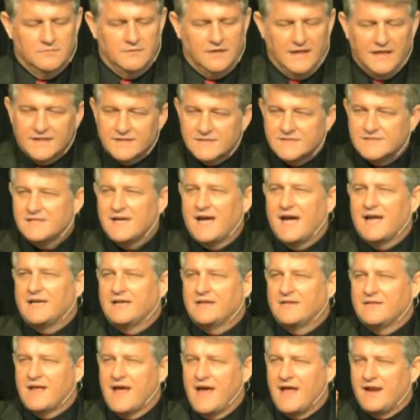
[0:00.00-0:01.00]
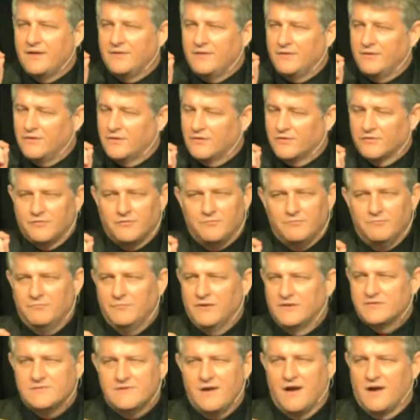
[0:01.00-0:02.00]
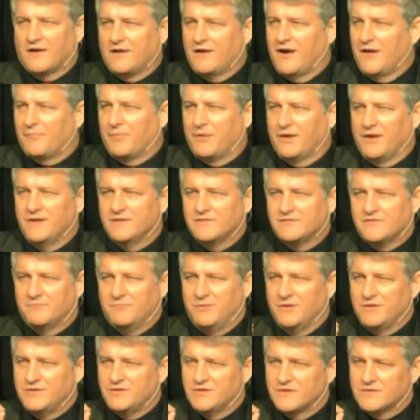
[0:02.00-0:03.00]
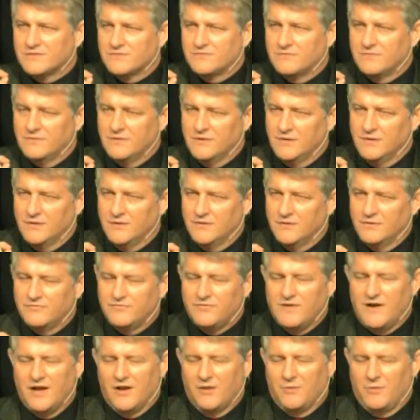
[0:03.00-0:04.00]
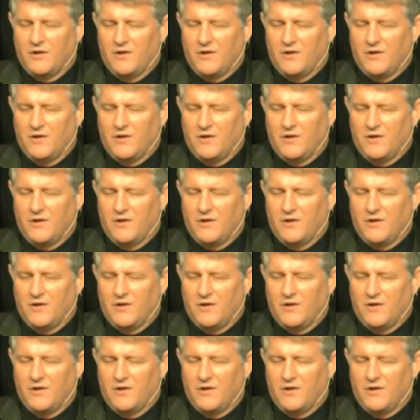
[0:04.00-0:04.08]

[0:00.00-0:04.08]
insight into that, and there's, it's not comprehensive, but just follow